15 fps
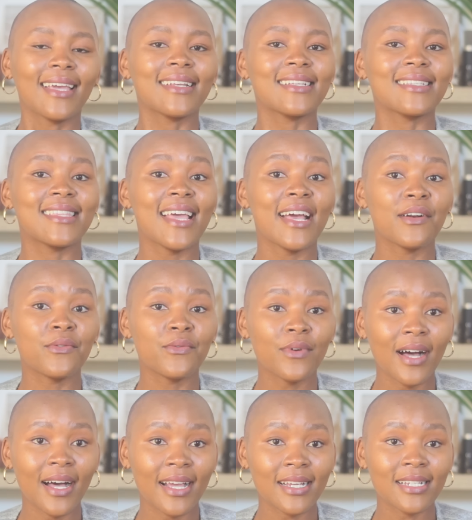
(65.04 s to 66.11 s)
It is their
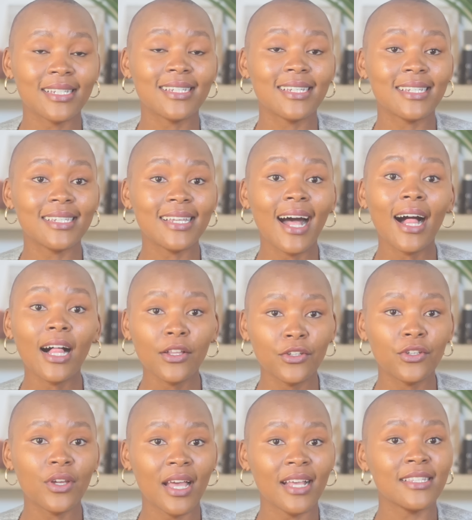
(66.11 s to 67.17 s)
right to tell
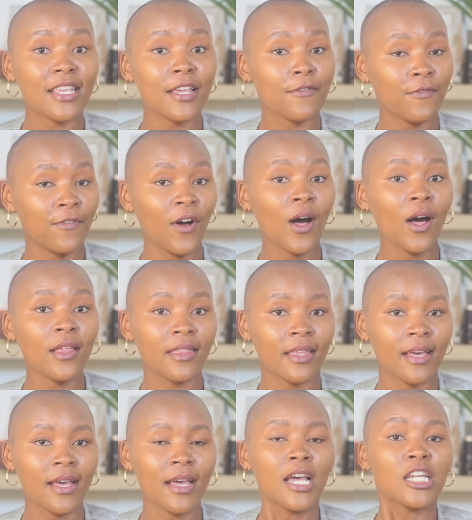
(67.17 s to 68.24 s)
you as a
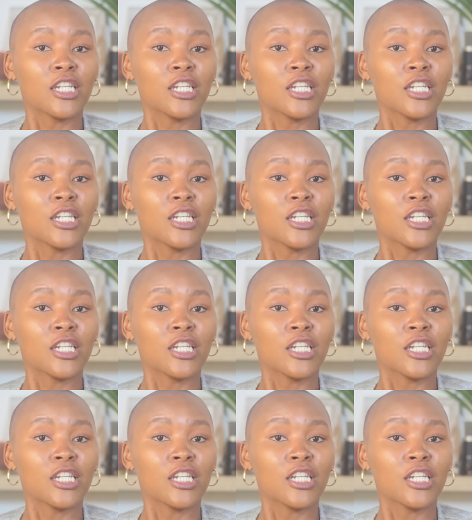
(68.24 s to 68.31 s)
father